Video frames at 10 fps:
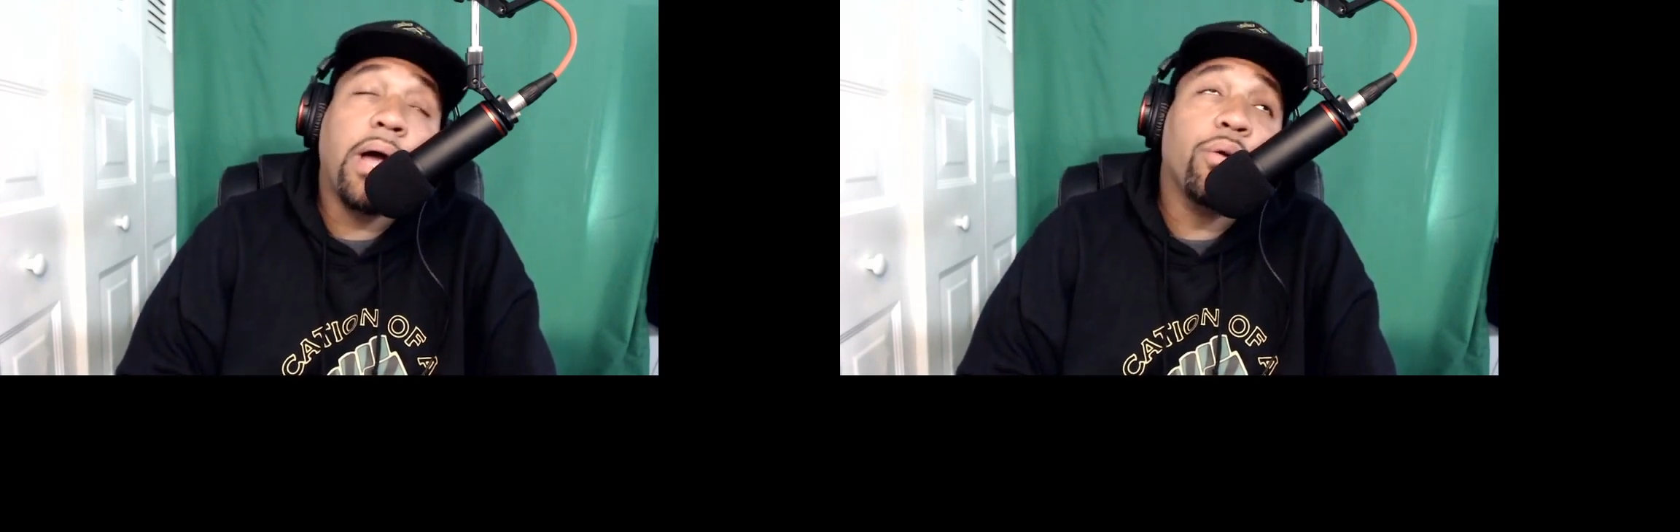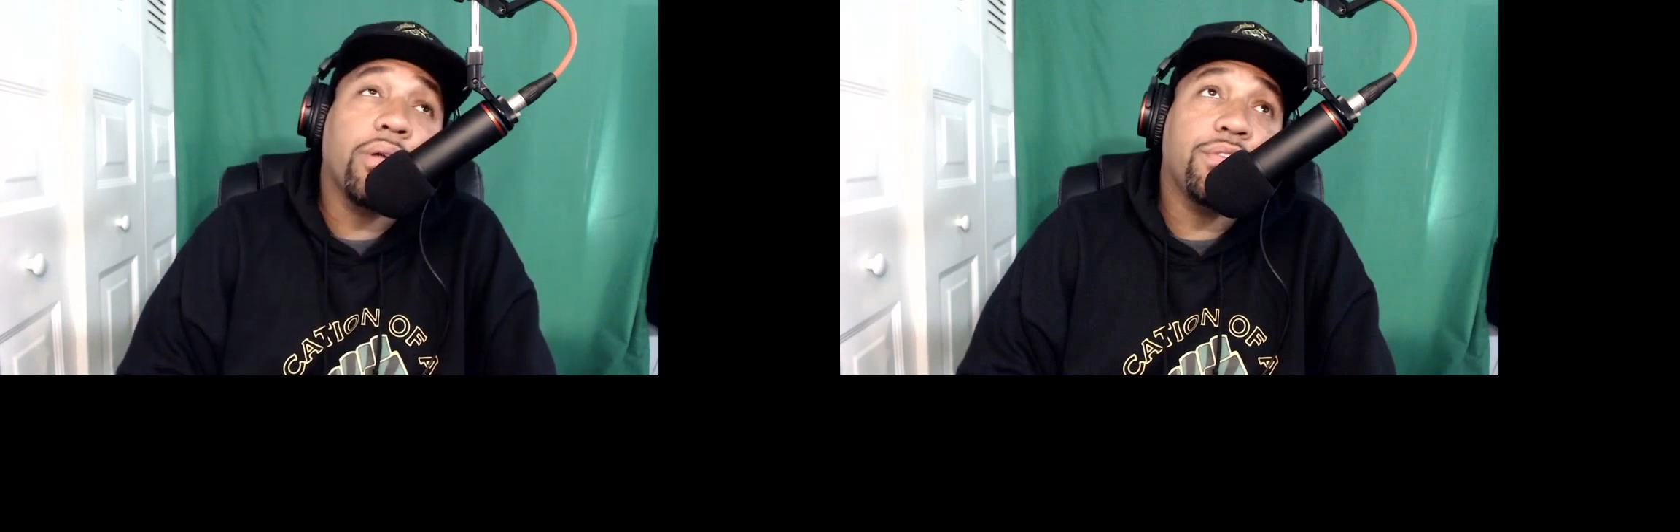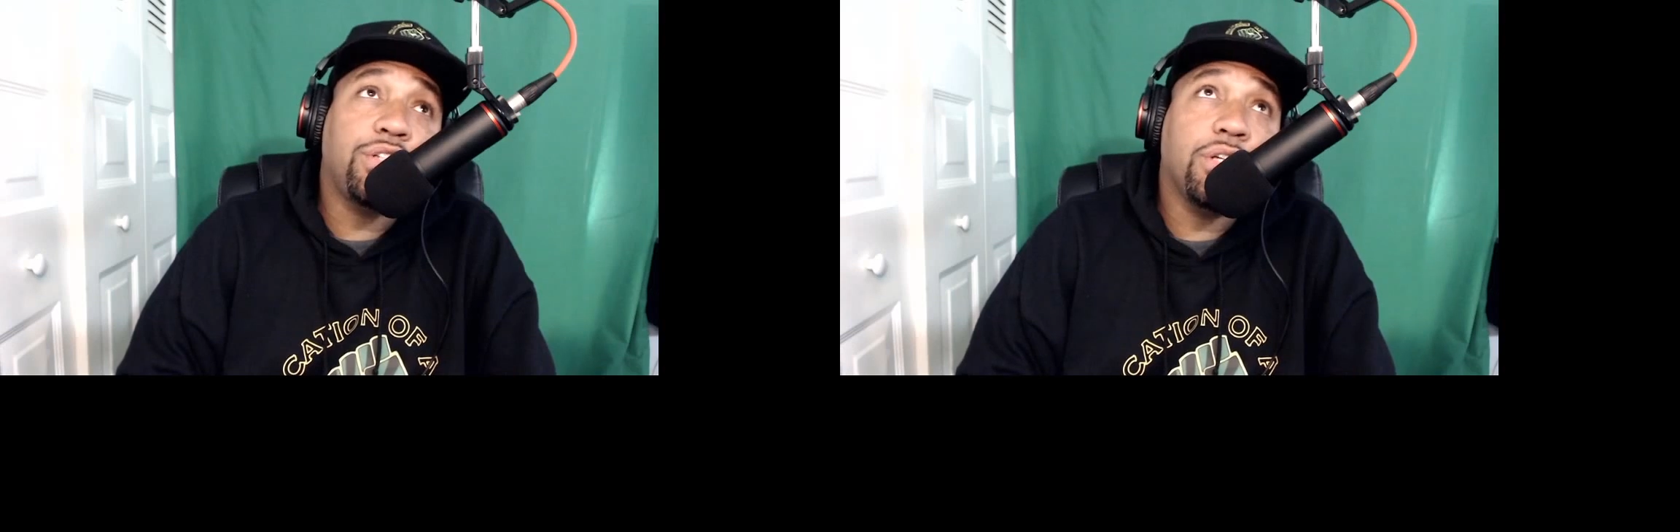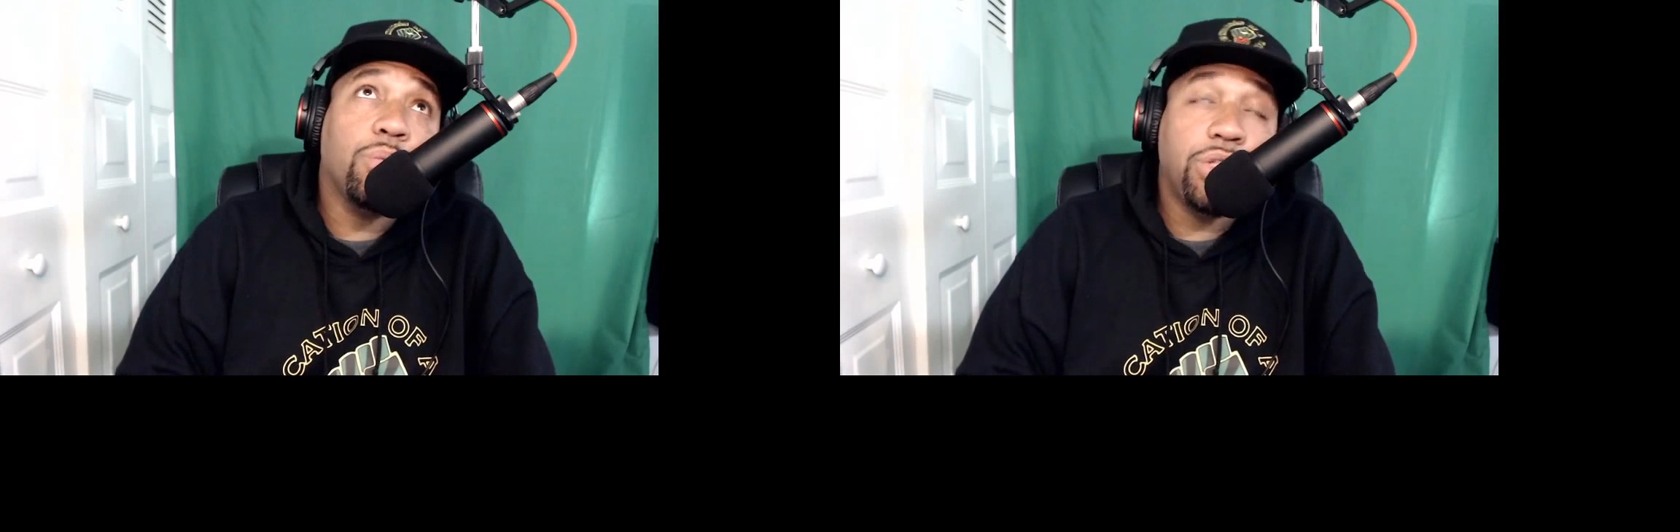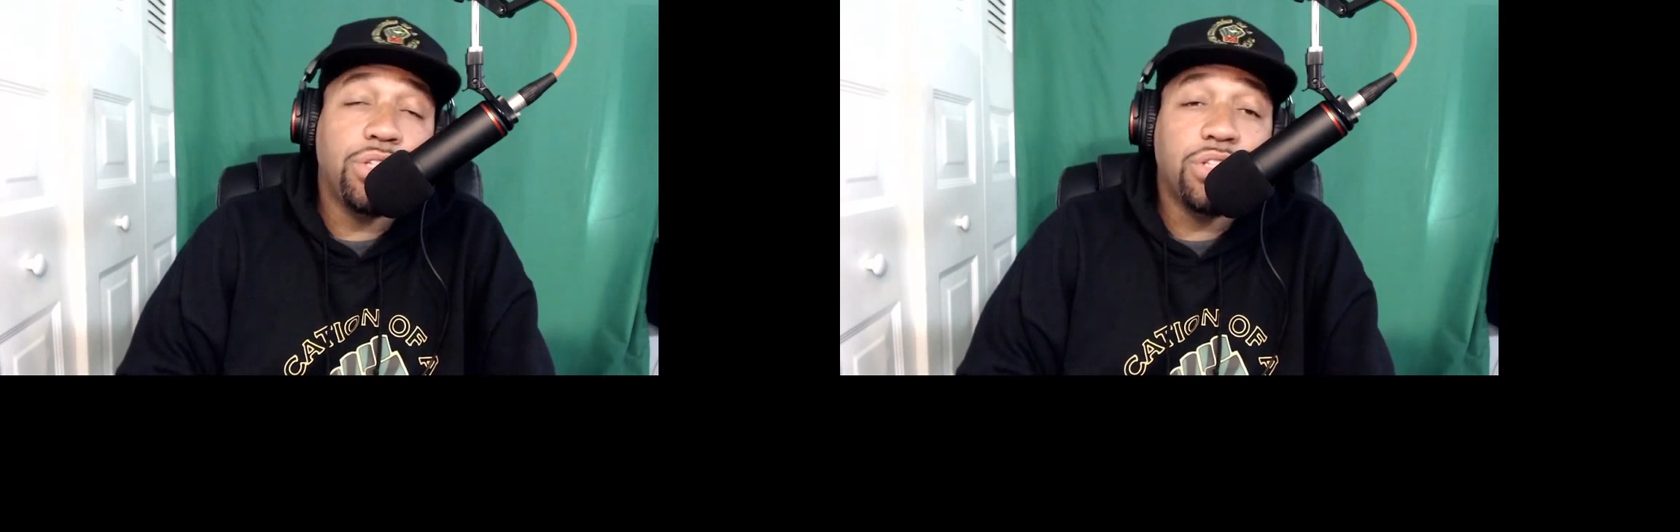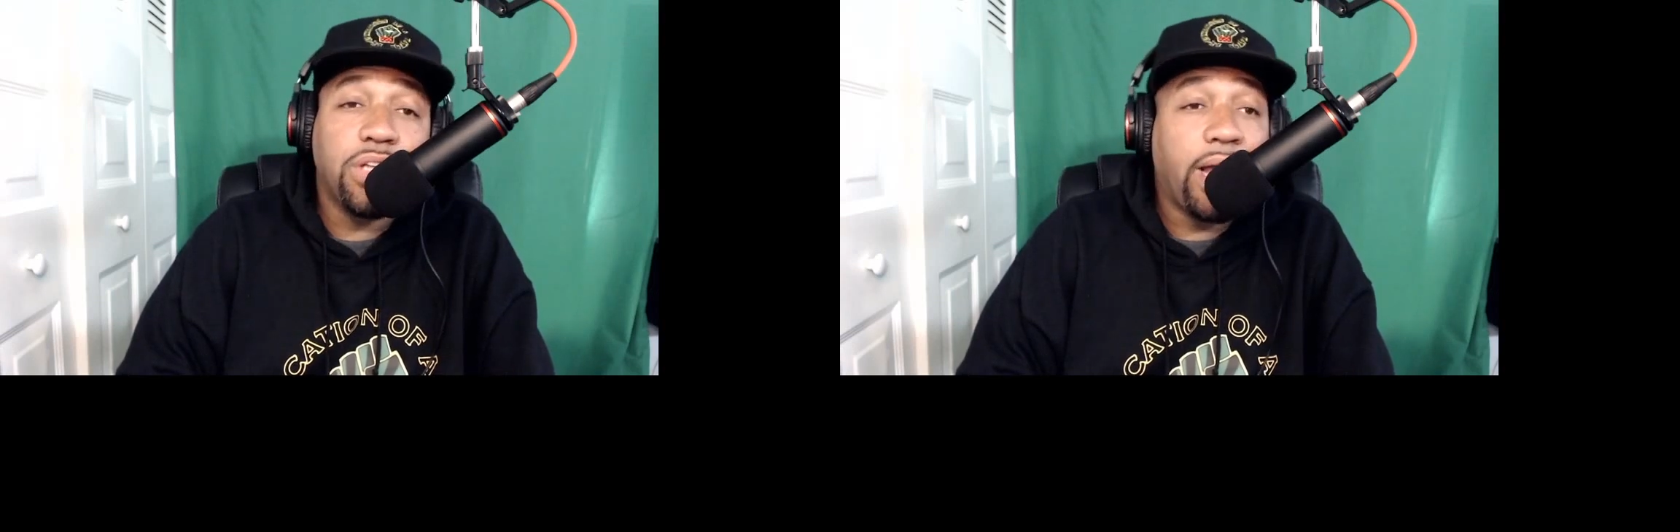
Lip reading: don't give a shit what you say.